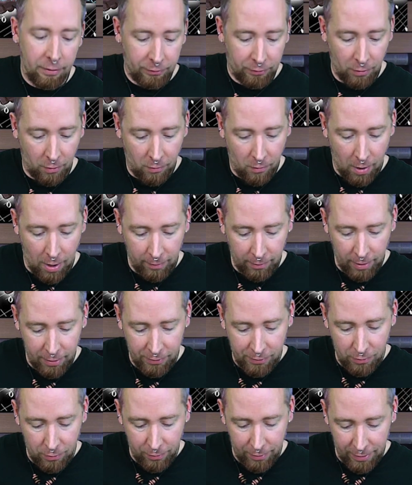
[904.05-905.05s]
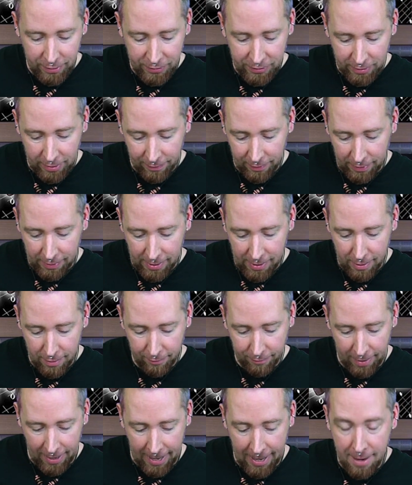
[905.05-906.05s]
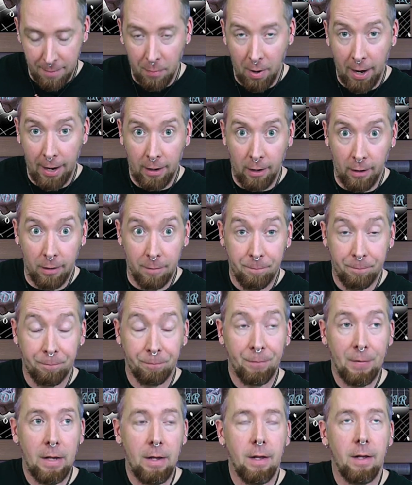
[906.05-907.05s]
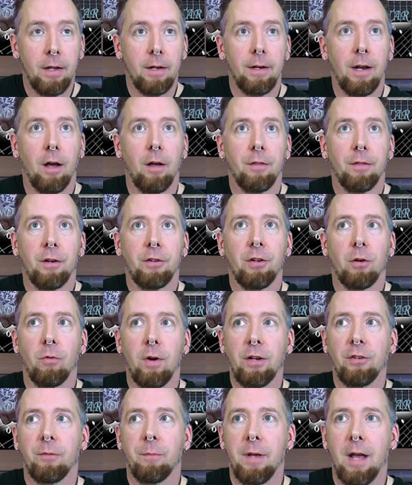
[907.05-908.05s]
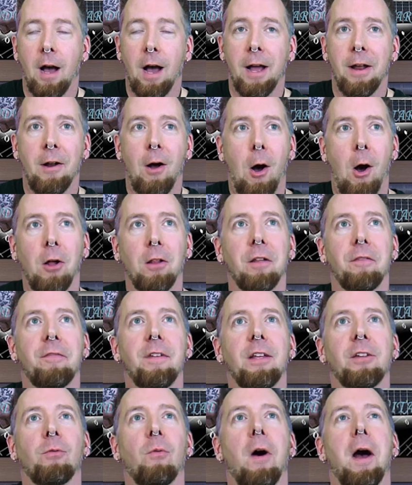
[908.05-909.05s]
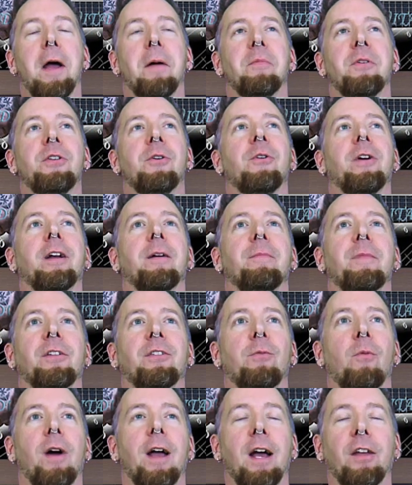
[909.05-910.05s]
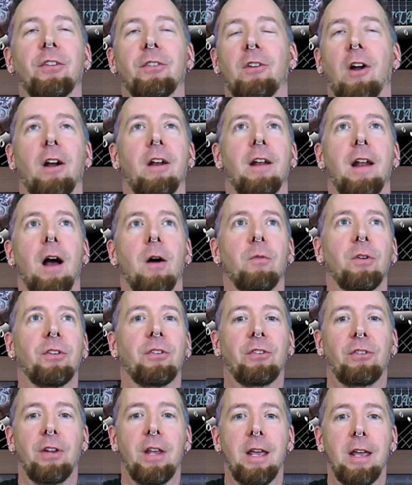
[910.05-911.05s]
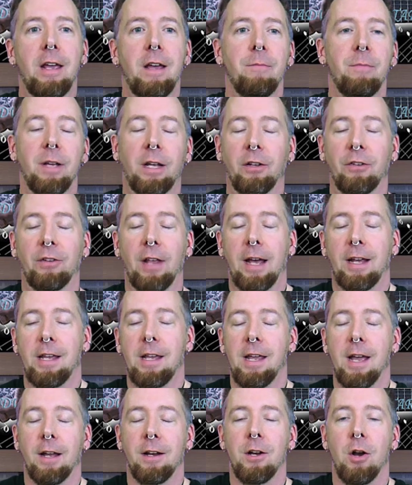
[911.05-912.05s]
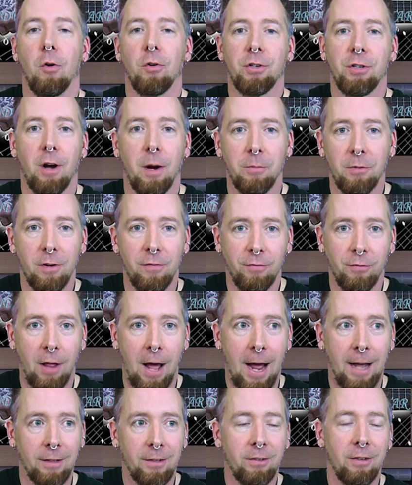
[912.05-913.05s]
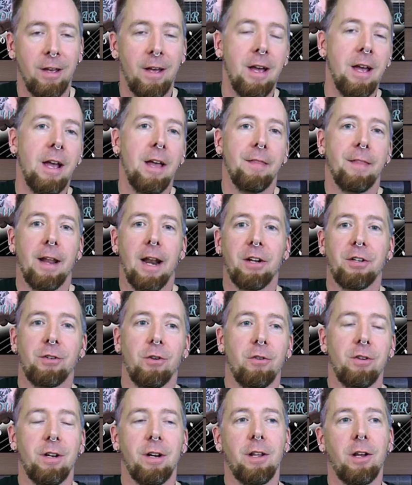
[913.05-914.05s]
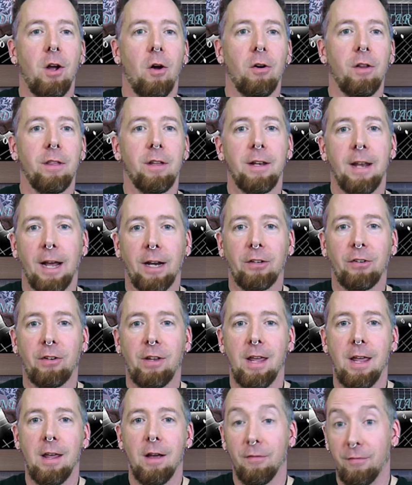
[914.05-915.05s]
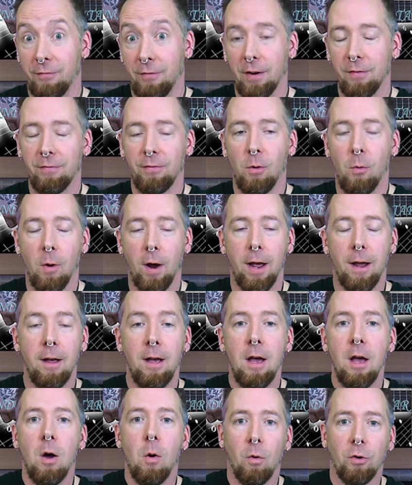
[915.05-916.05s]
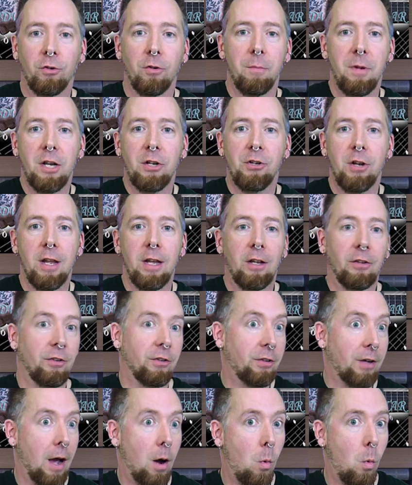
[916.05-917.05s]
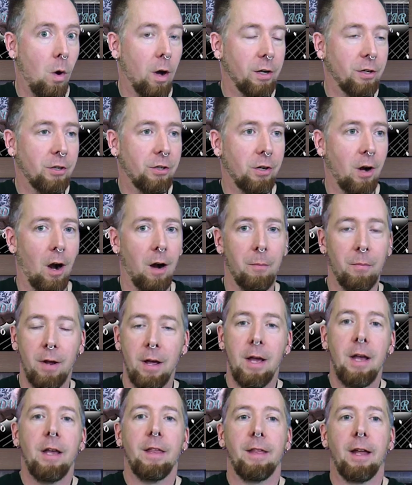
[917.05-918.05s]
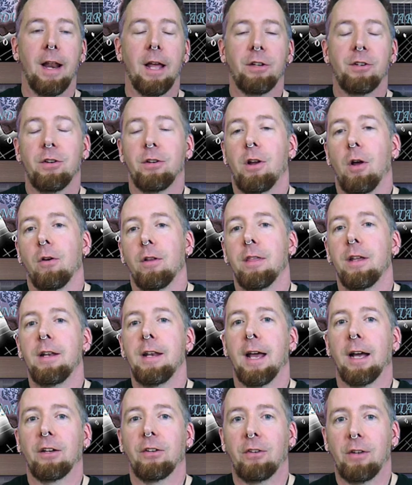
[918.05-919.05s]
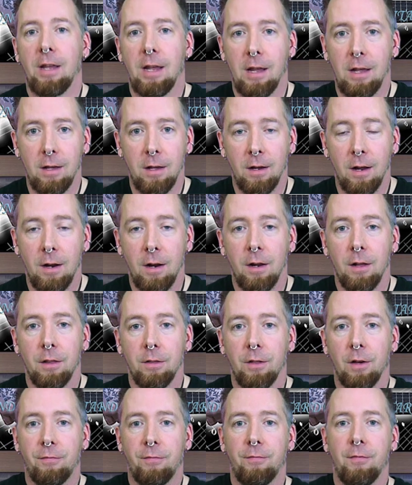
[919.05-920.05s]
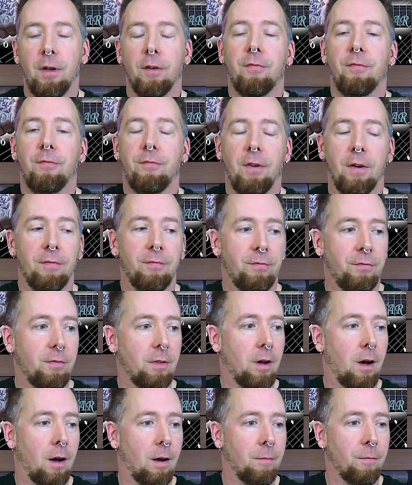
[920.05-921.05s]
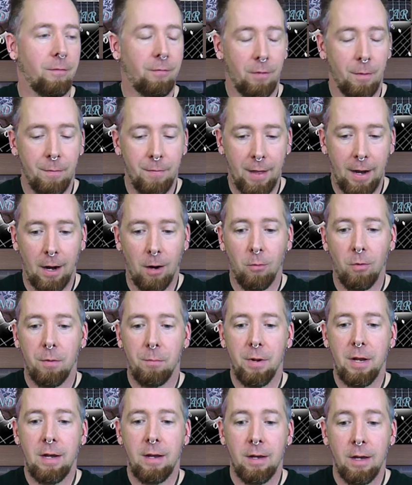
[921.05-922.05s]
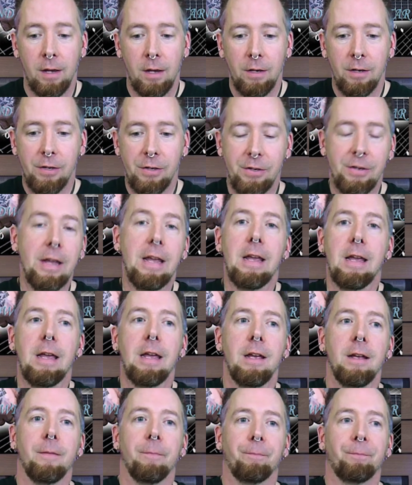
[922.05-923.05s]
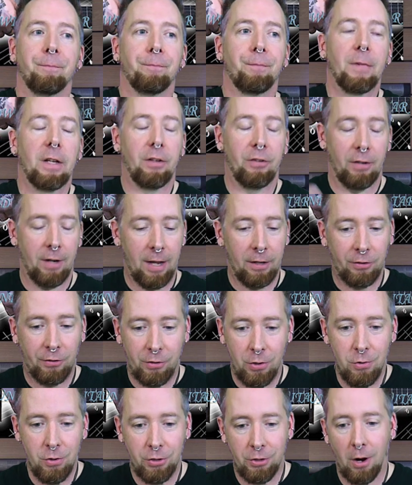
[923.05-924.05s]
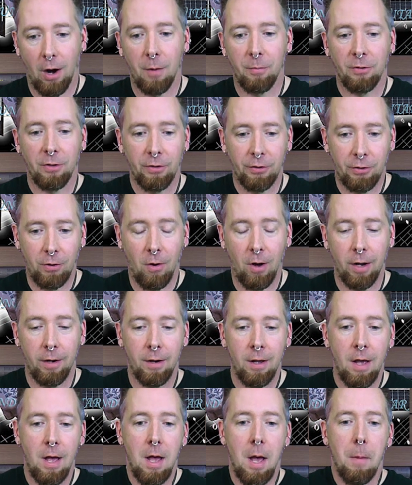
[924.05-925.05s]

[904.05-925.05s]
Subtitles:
So I'm going to do this in the key of A minor. Now, there's a reason behind all of these why I'm doing them this way. I started out with C because that key had no sharps or flats. Then I showed you to go to the next key a fifth away, which would be G because it's got 1 sharp. Then hence you'd go to the next key. The fifth from there would be D because it has 2 sharps and so on.